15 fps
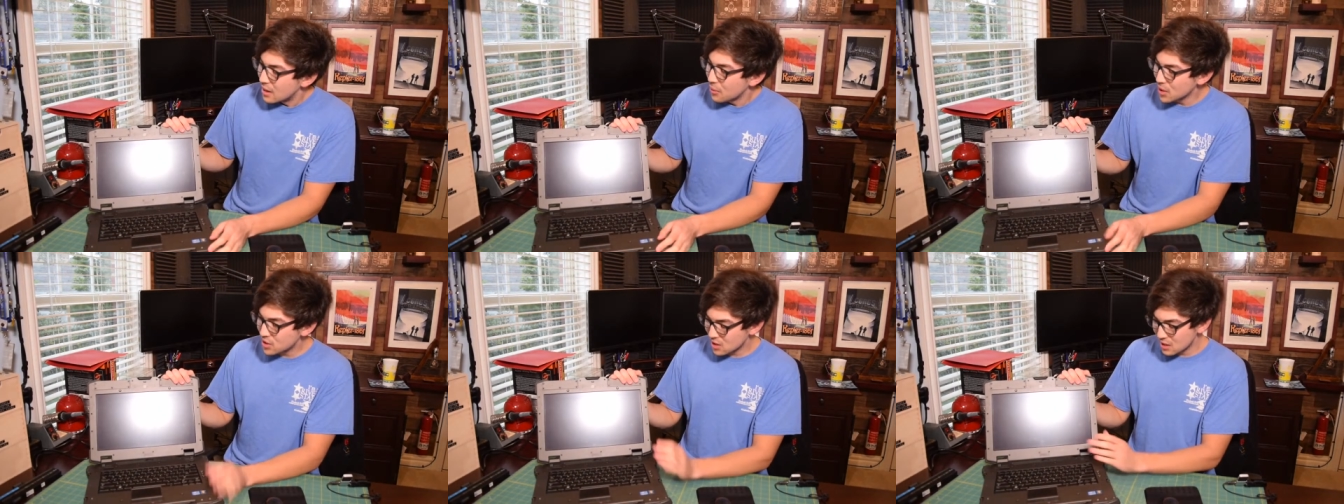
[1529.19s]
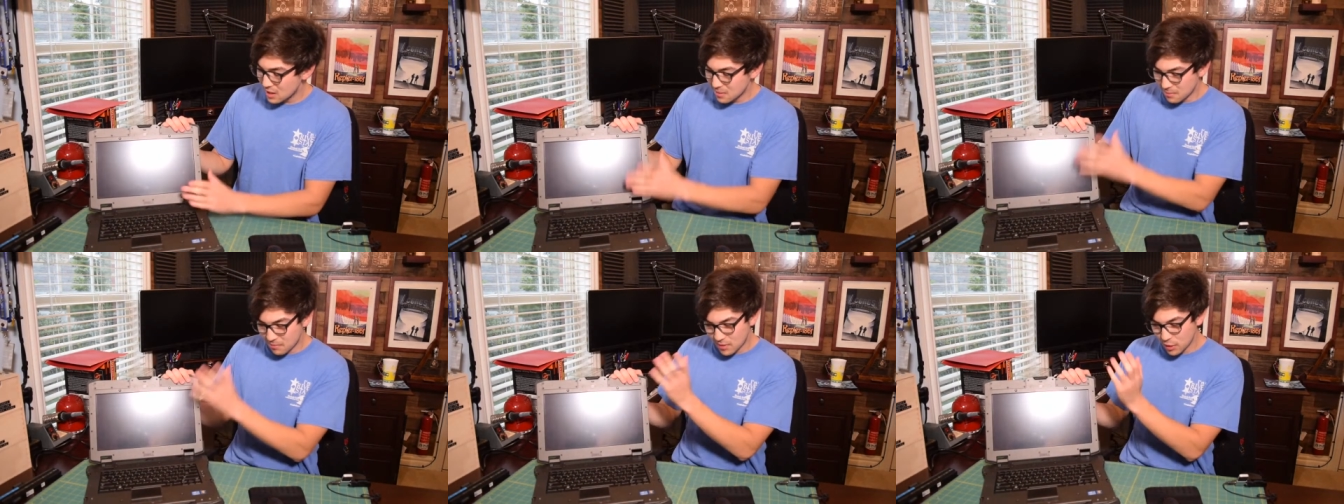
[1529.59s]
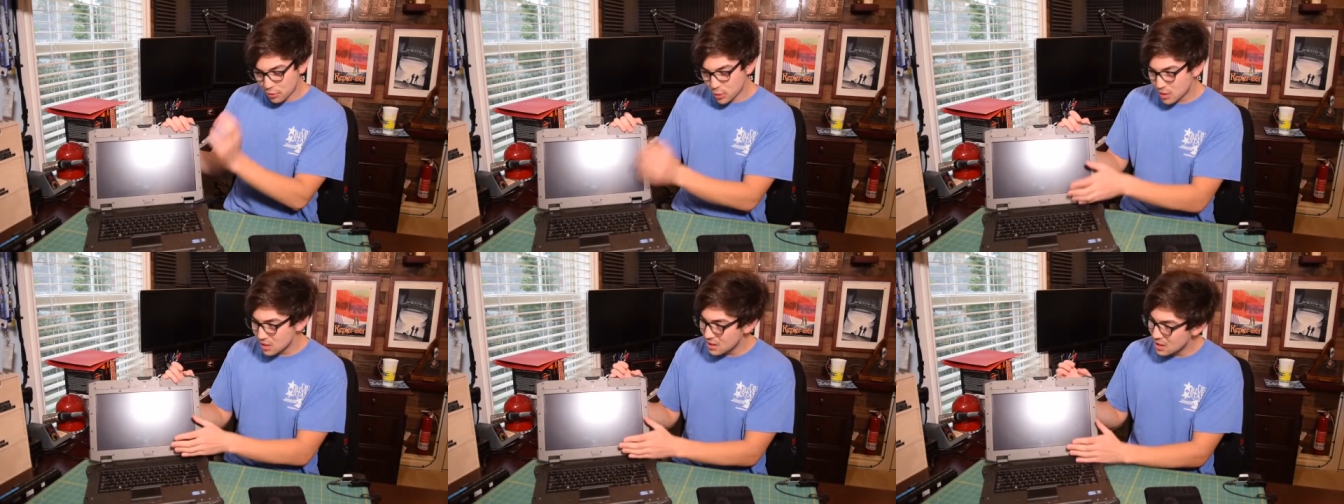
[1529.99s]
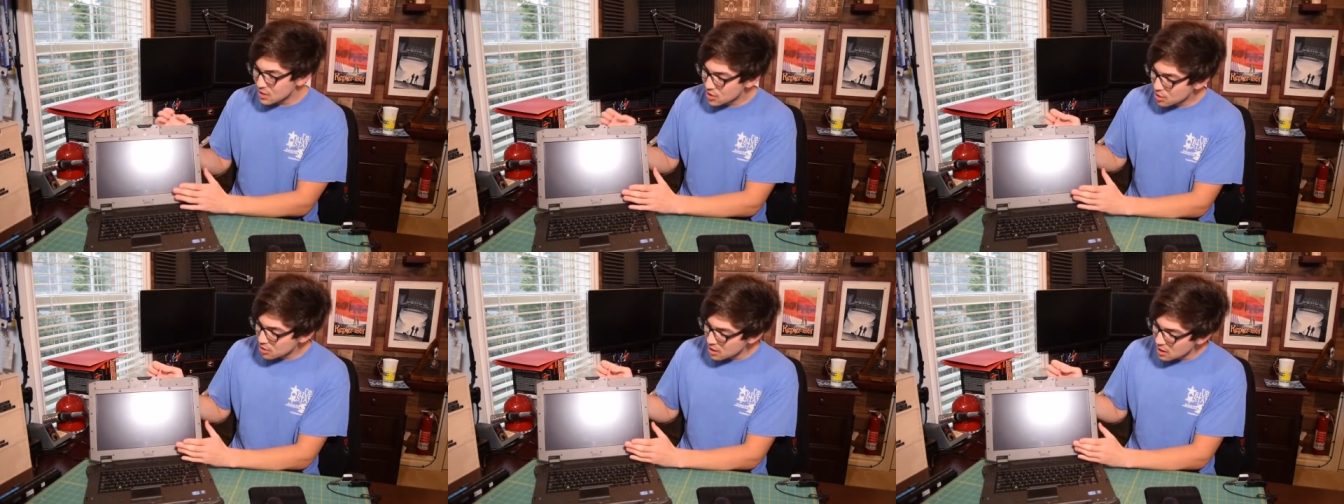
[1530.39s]
Once again,
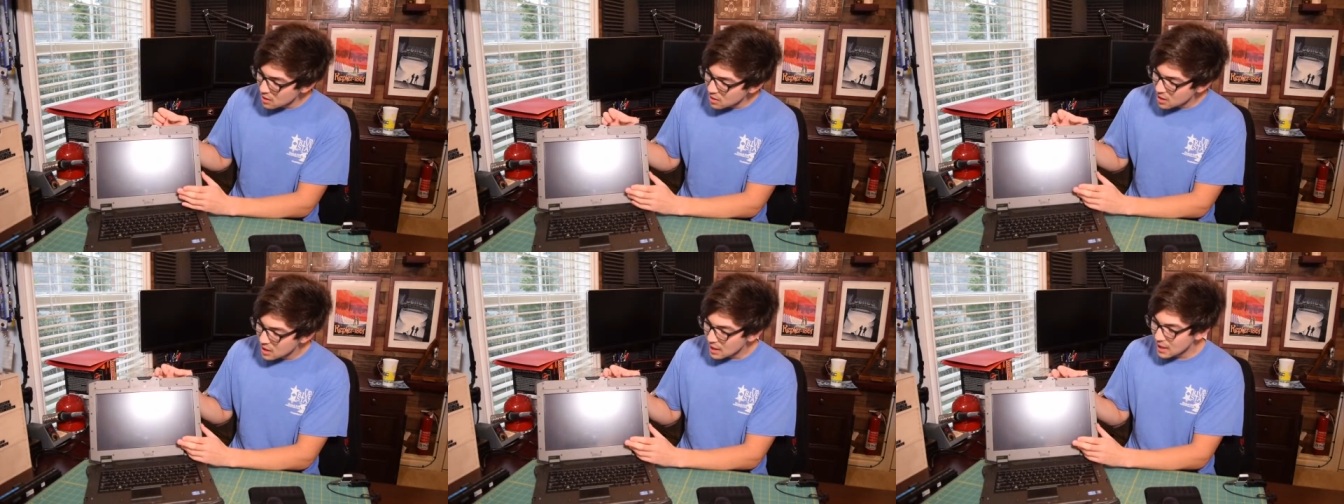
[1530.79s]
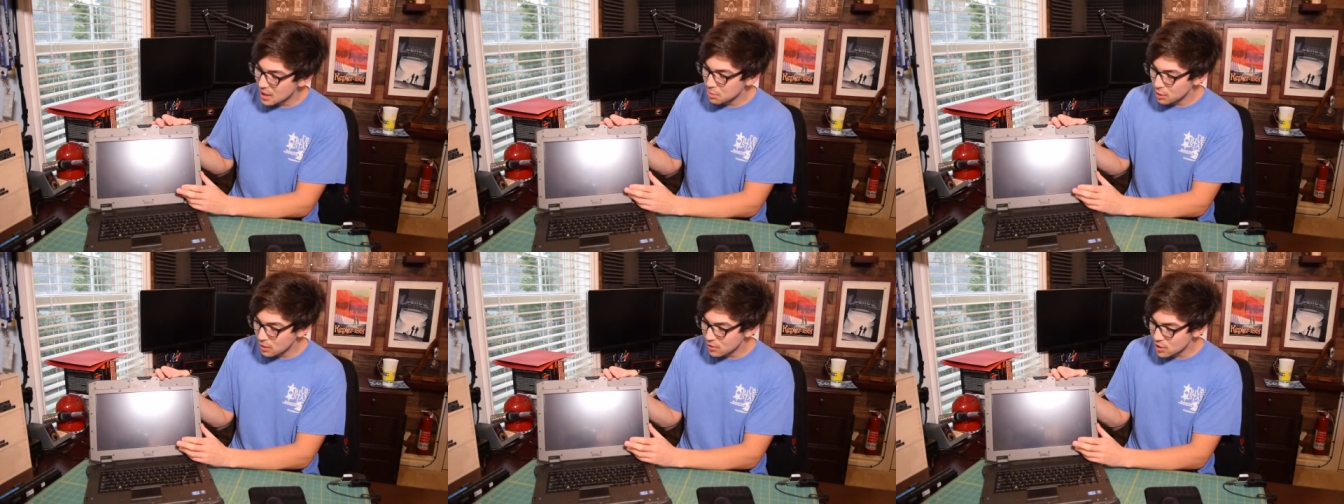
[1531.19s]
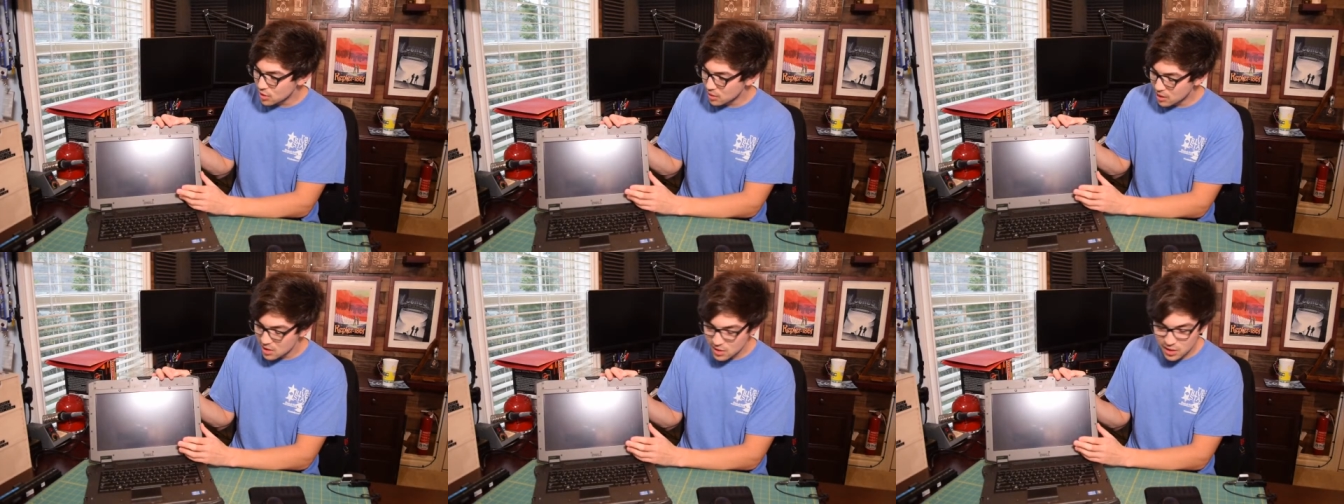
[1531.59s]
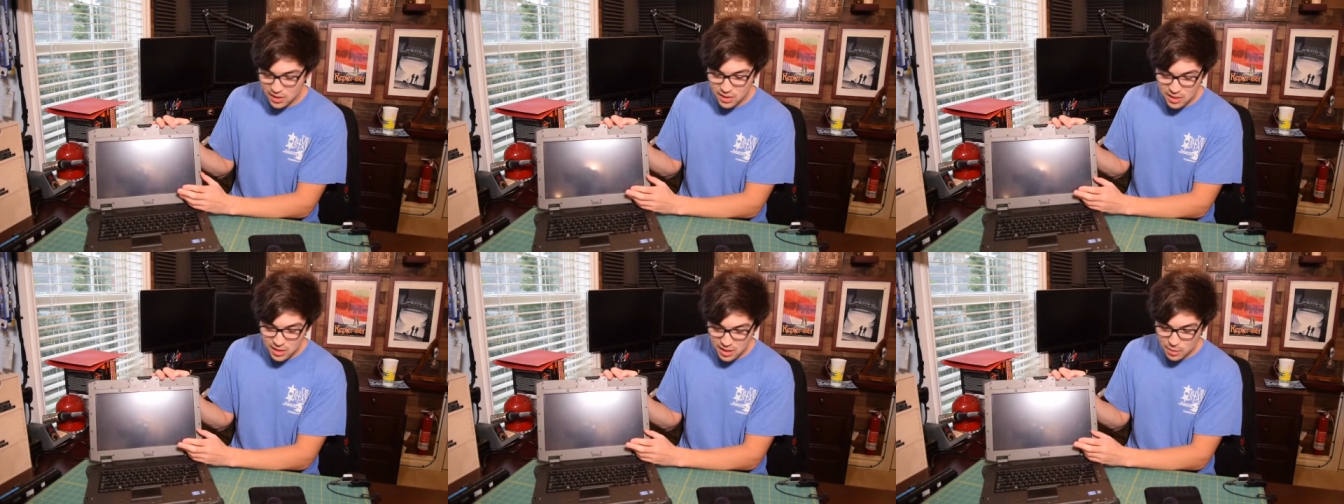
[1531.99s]
14-inch screen. Uh, I believe it's
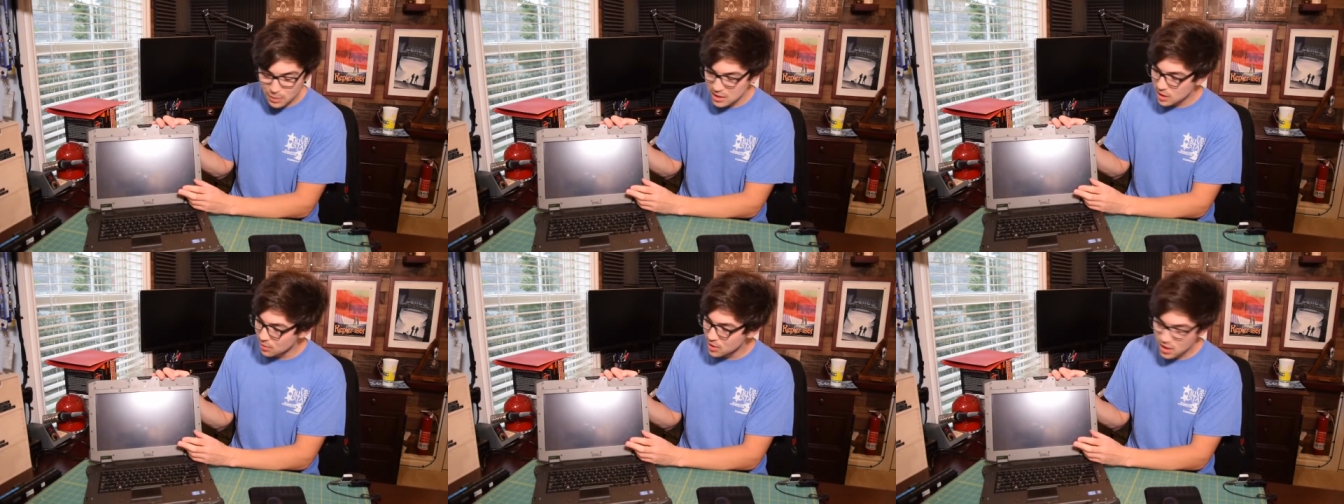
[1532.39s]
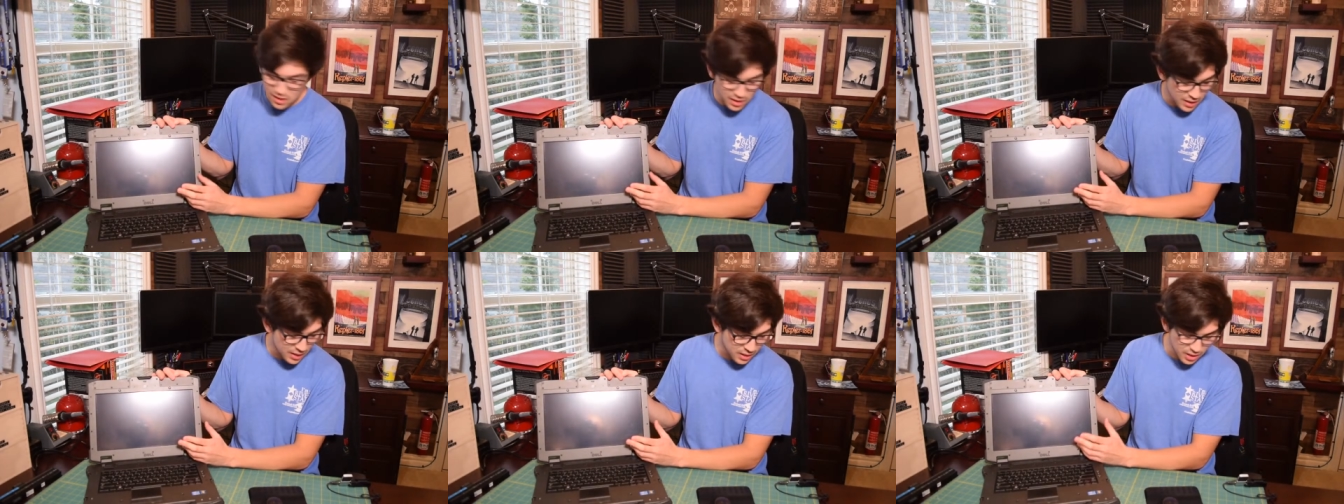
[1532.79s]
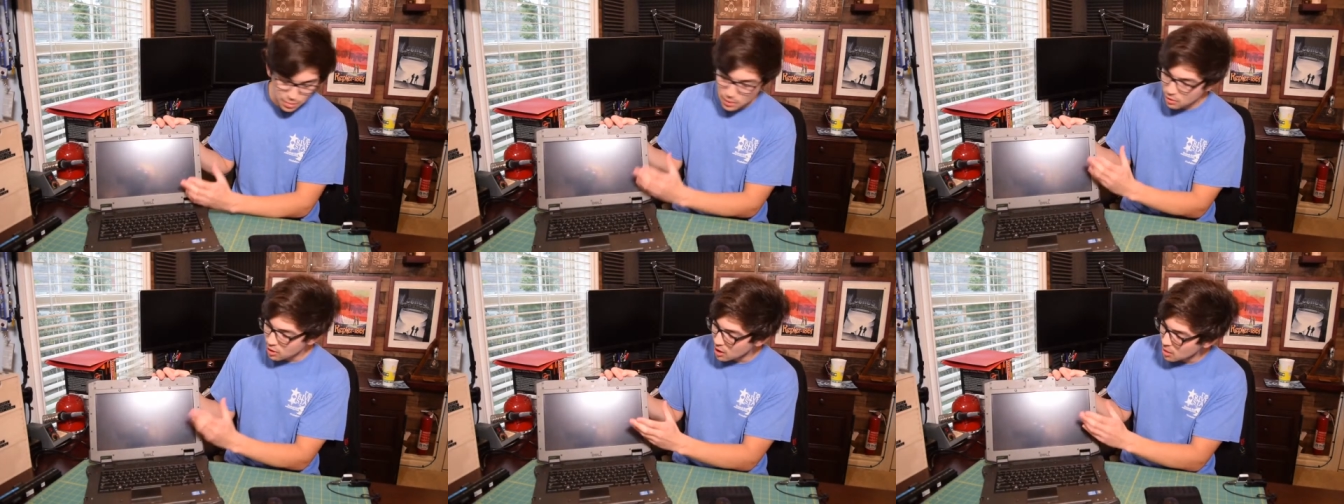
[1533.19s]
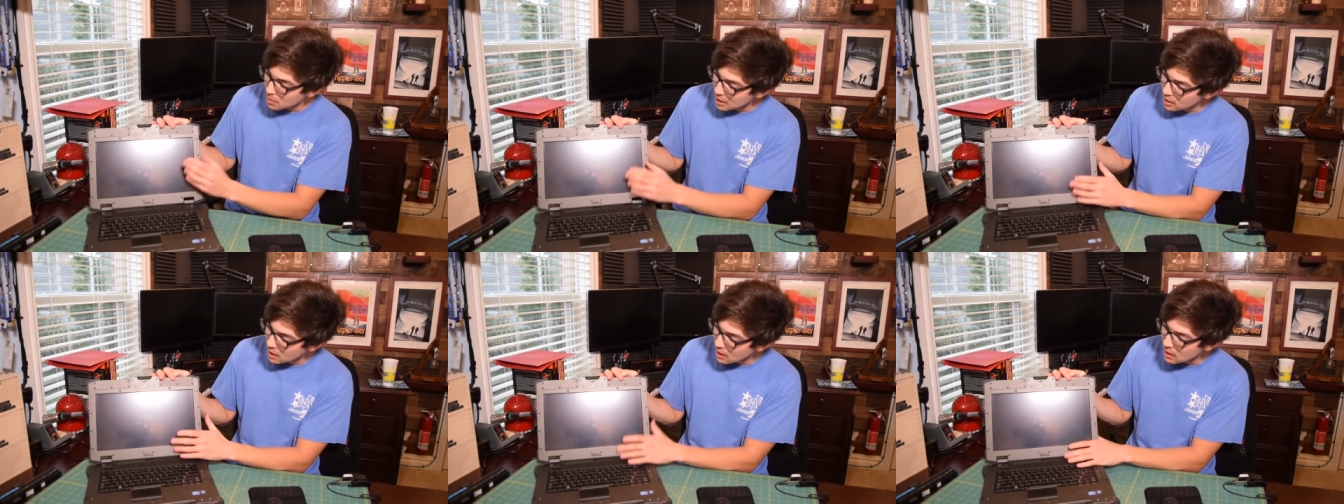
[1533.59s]
1366 by 768. I could be wrong
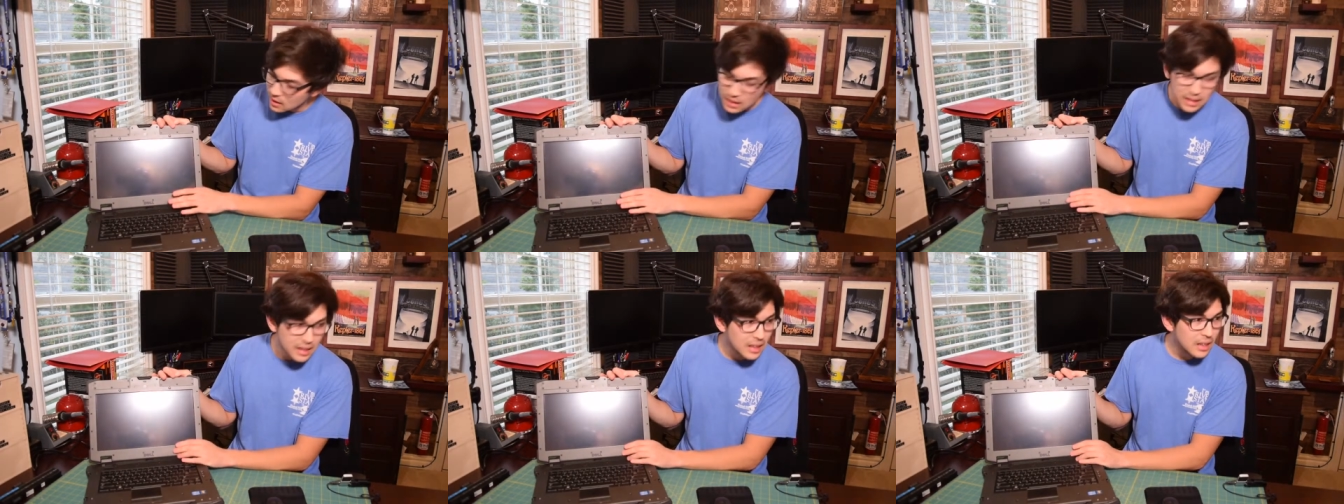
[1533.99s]
about that.